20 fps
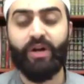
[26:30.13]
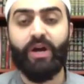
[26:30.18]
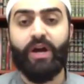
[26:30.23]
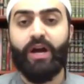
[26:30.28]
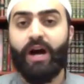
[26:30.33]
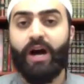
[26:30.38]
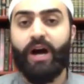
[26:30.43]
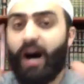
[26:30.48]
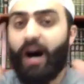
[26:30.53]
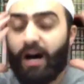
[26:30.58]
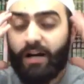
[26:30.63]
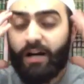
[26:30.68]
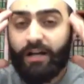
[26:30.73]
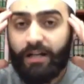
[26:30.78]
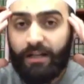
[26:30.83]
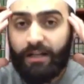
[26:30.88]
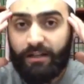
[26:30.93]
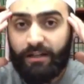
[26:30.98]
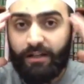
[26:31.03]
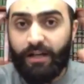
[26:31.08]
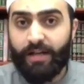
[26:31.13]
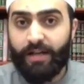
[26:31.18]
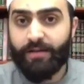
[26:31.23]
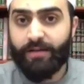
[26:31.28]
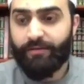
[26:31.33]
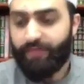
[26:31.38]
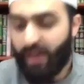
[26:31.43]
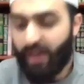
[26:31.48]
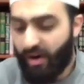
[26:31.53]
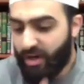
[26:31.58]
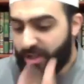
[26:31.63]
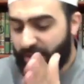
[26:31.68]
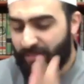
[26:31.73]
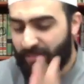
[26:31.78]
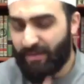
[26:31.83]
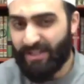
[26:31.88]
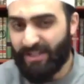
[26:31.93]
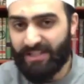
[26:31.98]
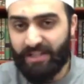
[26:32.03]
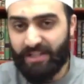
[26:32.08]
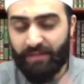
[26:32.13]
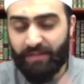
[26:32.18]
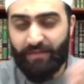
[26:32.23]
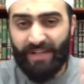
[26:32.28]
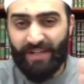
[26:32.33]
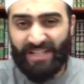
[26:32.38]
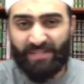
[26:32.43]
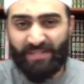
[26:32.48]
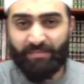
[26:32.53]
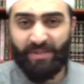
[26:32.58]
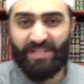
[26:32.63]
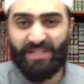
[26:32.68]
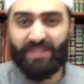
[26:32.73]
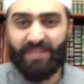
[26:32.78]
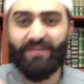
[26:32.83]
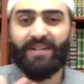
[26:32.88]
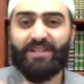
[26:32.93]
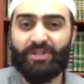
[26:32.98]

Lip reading: Aql, in very specific